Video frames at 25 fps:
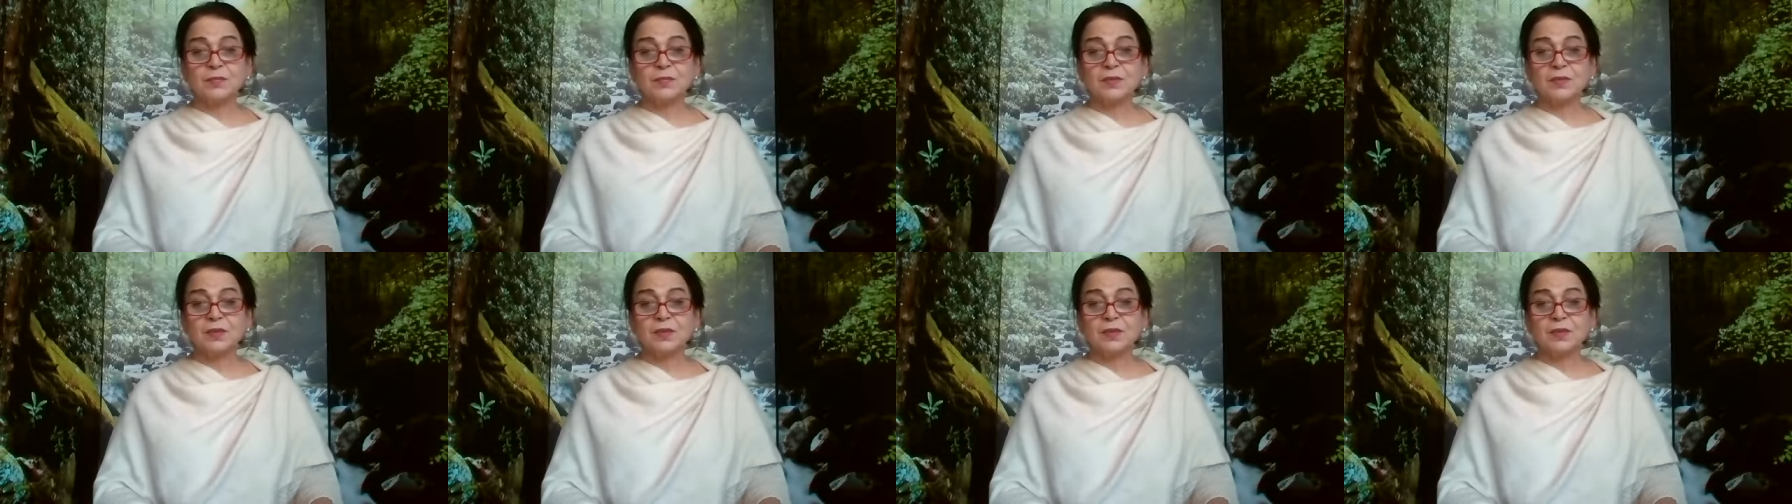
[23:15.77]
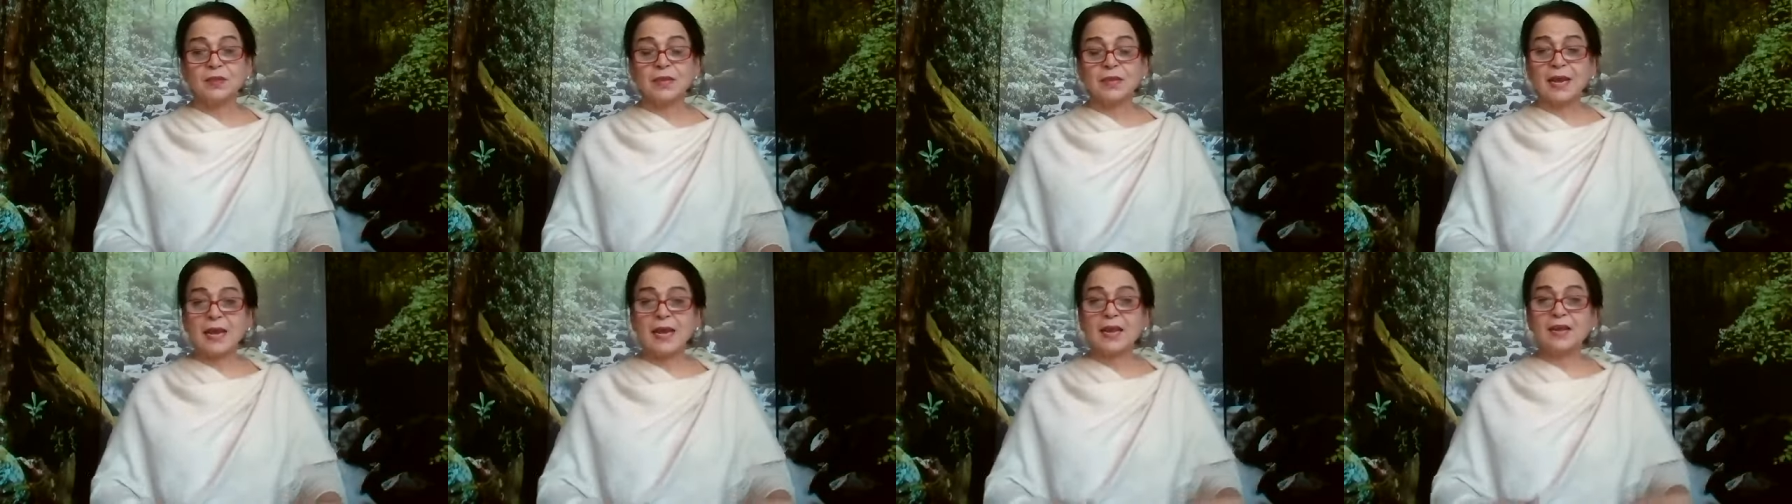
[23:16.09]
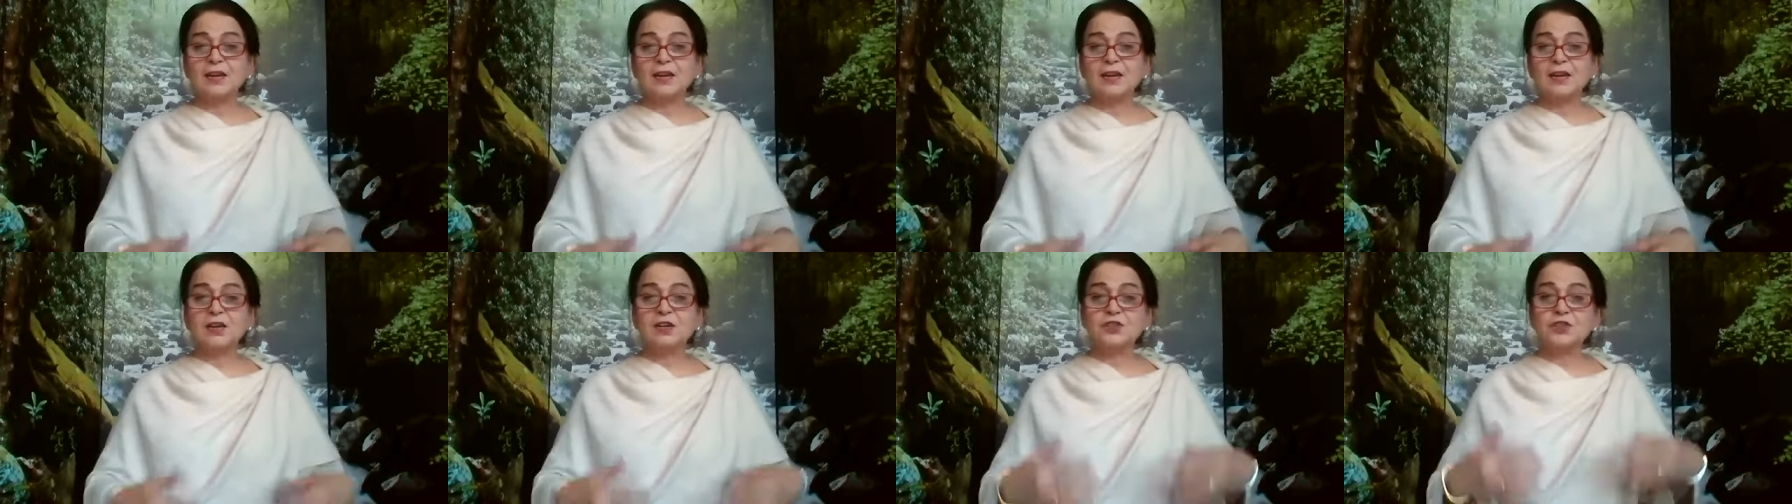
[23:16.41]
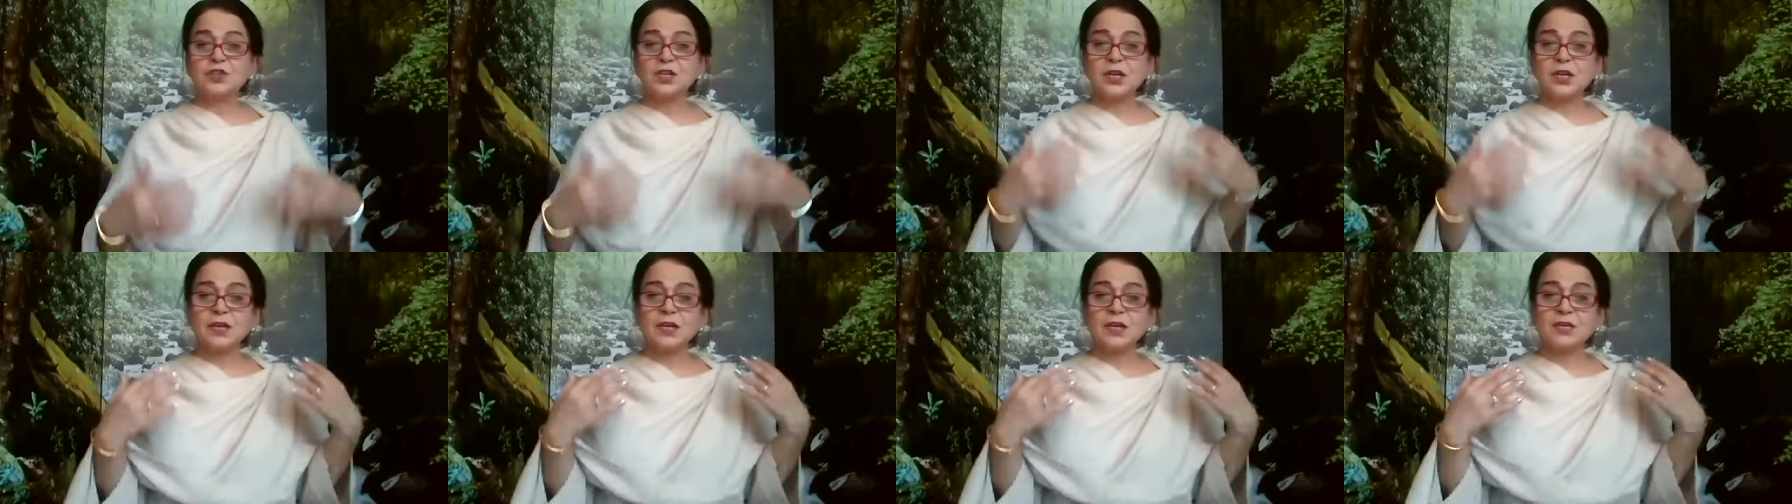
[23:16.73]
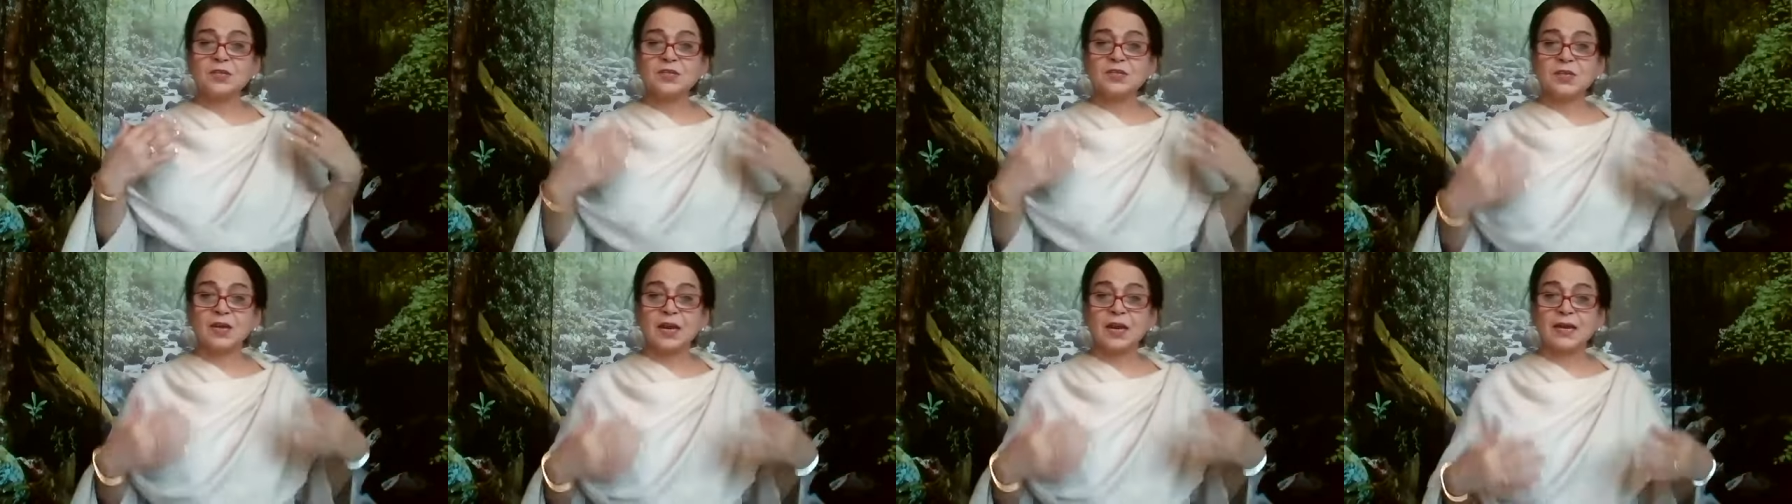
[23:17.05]
the energy
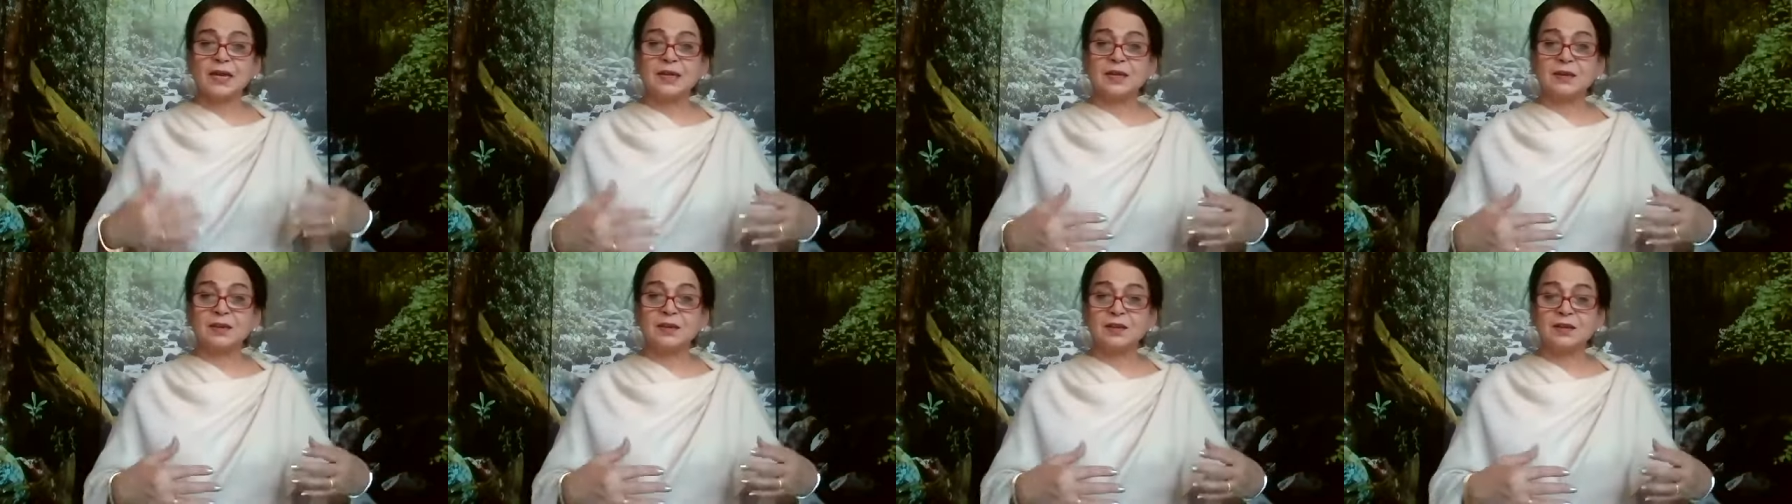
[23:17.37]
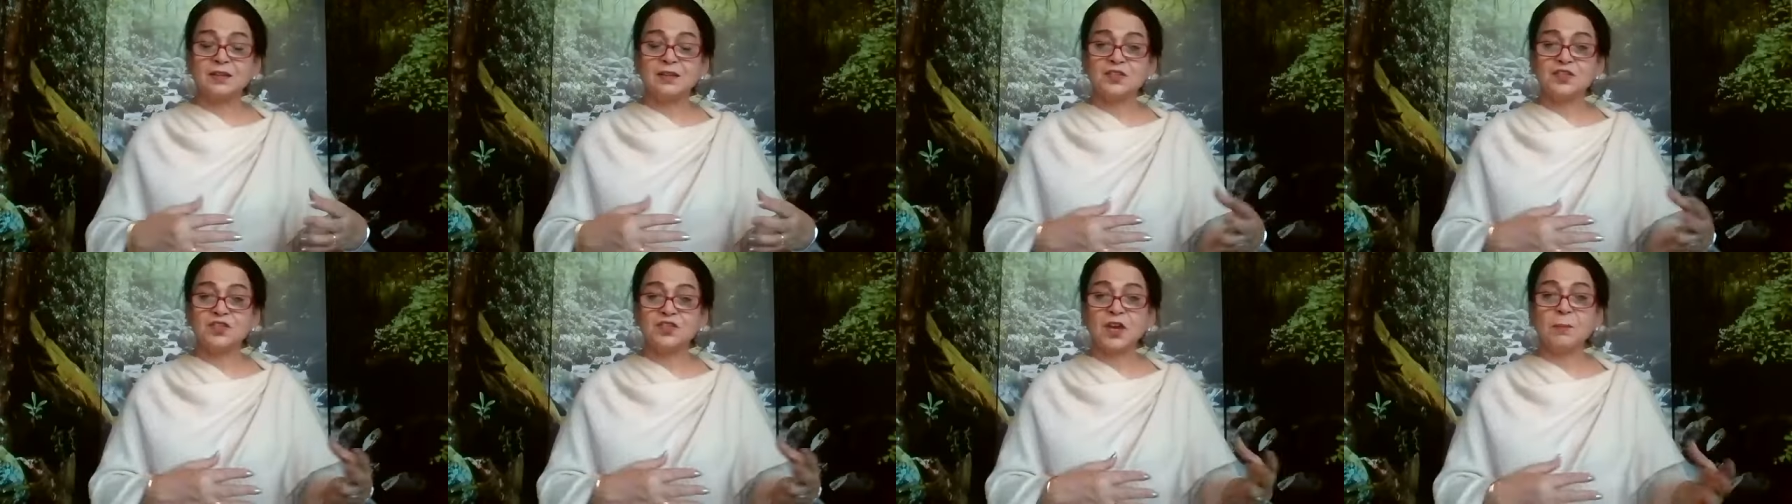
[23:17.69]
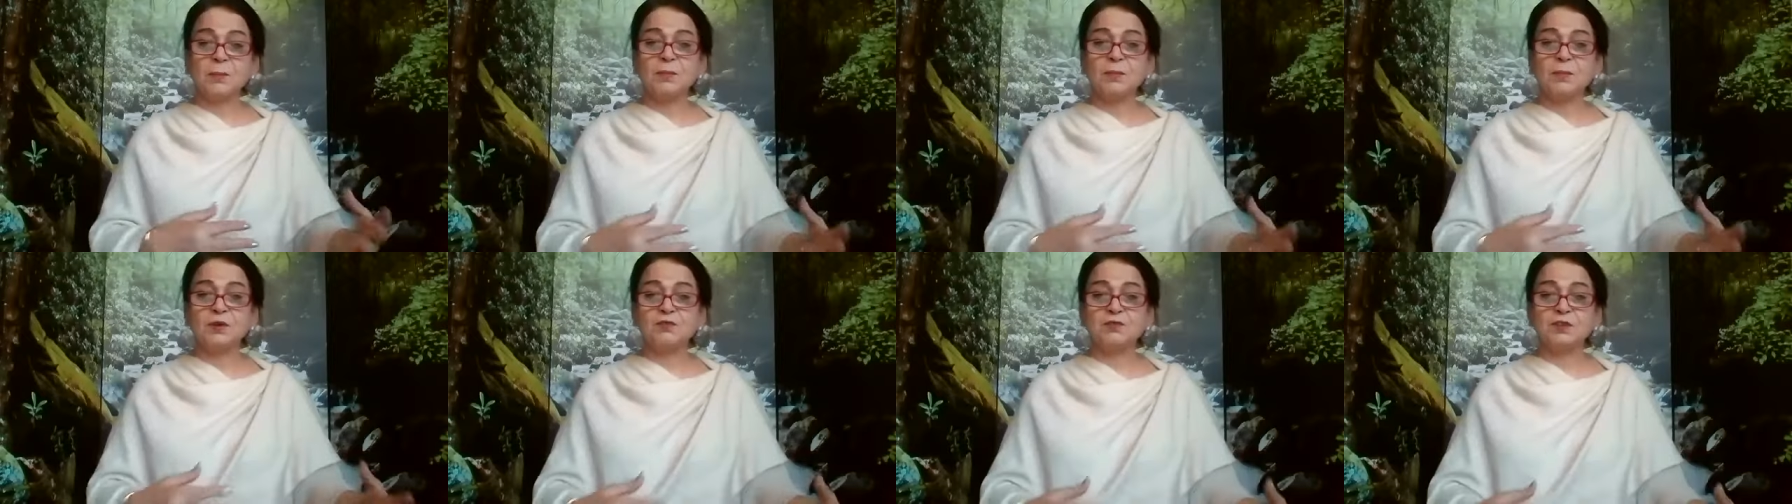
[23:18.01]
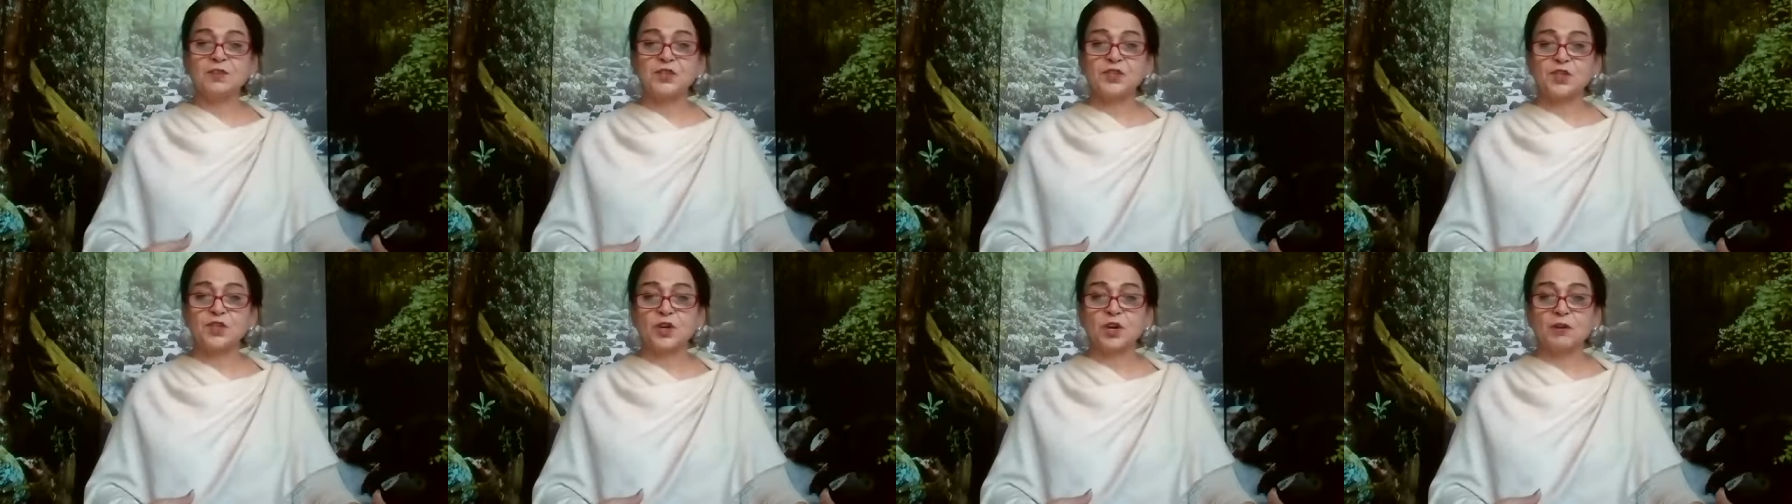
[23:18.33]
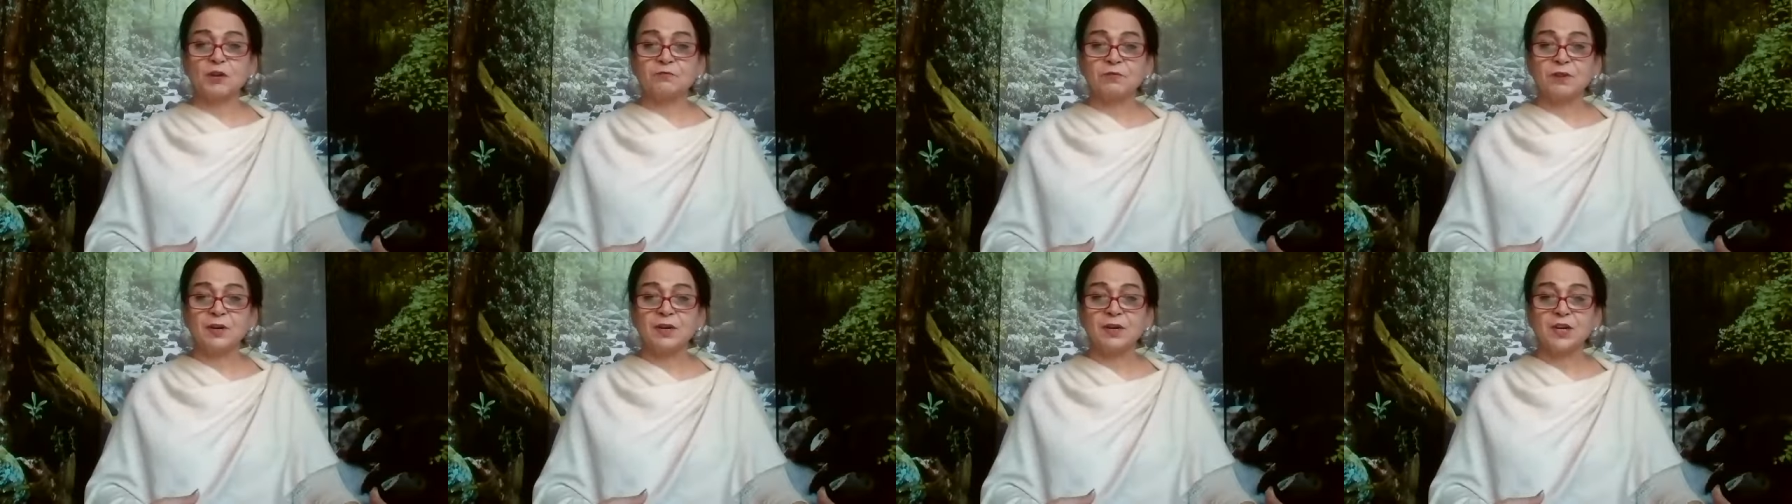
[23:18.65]
inside, uh, the subdivision of
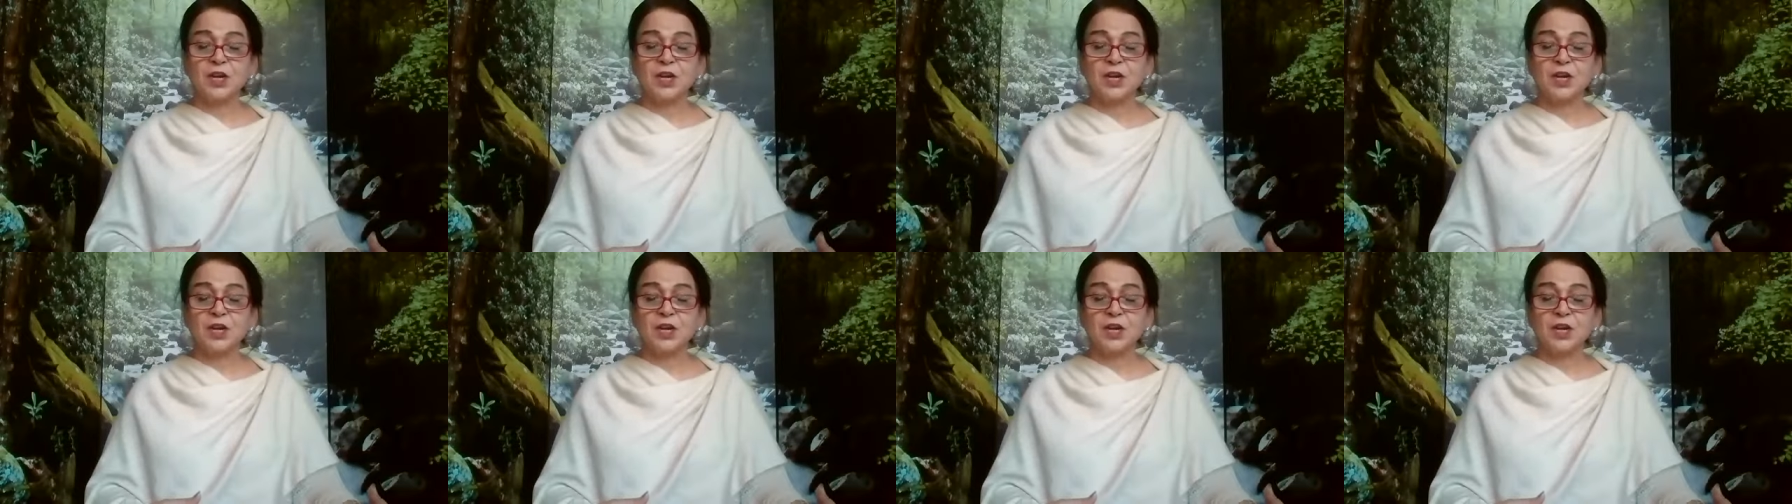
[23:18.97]
it.